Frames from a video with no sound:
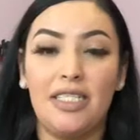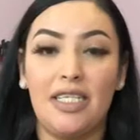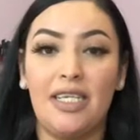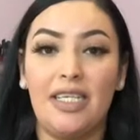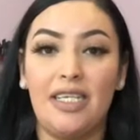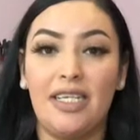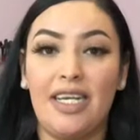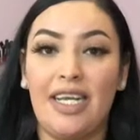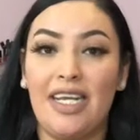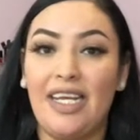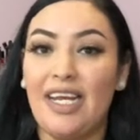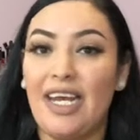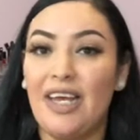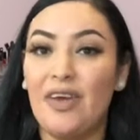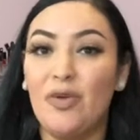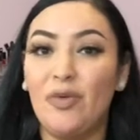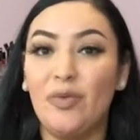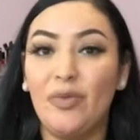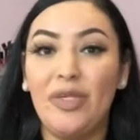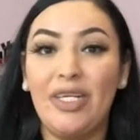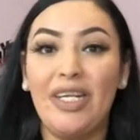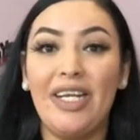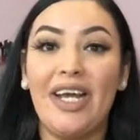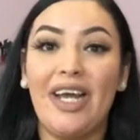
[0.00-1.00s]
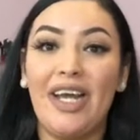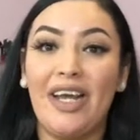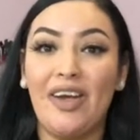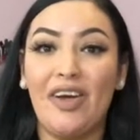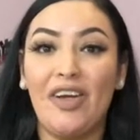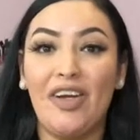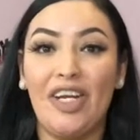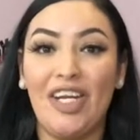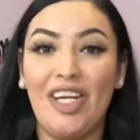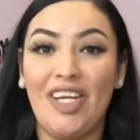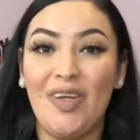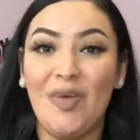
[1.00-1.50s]
done. Like I don't rely
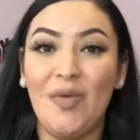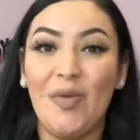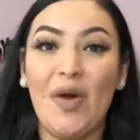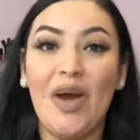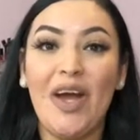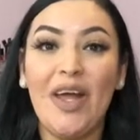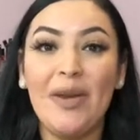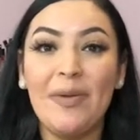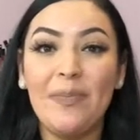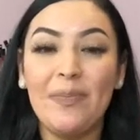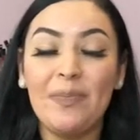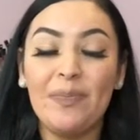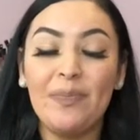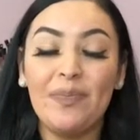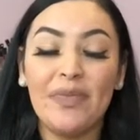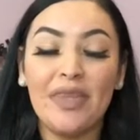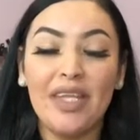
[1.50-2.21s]
on anyone.